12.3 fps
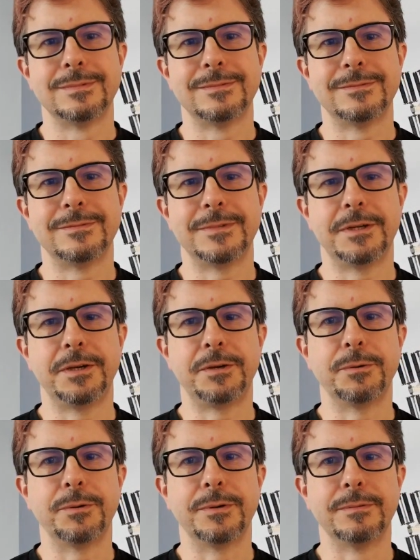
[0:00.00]
Very
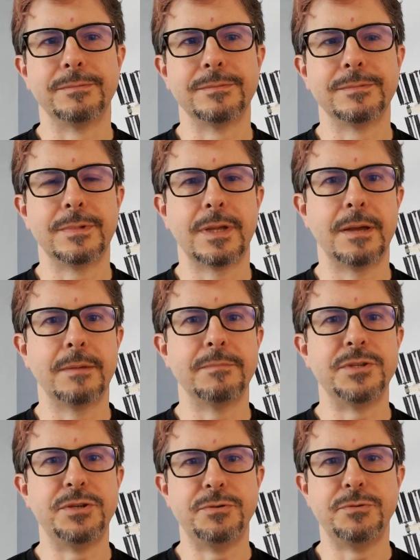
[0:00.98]
cool.
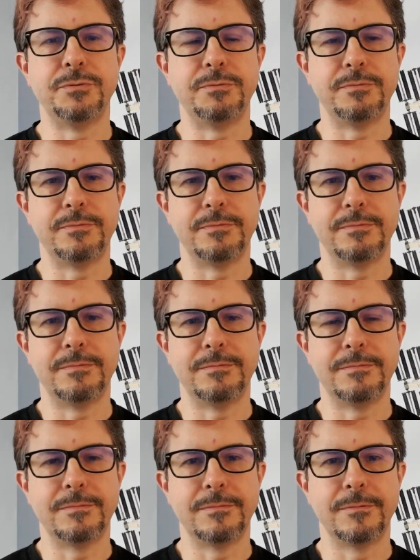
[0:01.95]
Do you
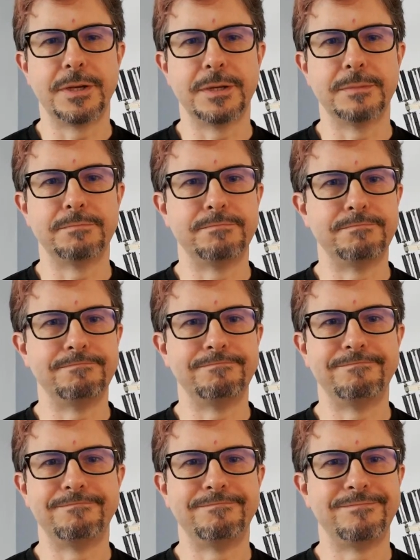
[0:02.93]
want to
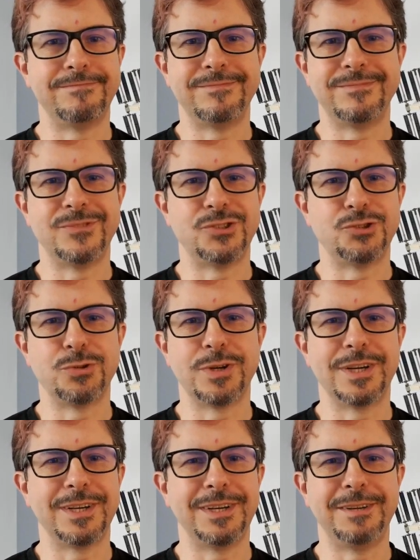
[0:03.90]

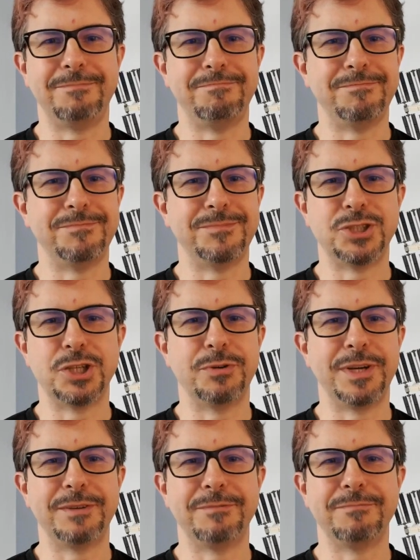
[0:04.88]
try
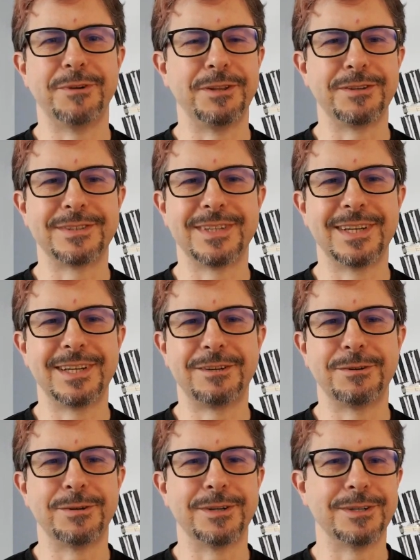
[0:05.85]
showing what it looks
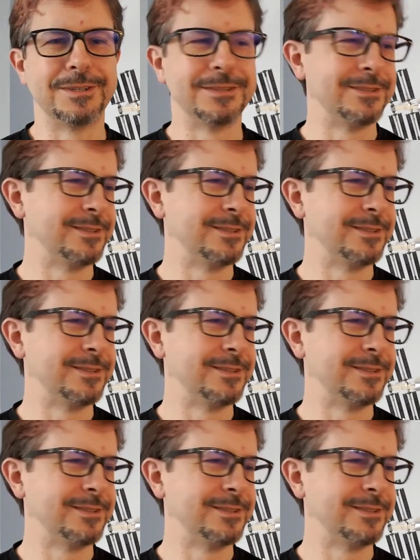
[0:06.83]
like, or?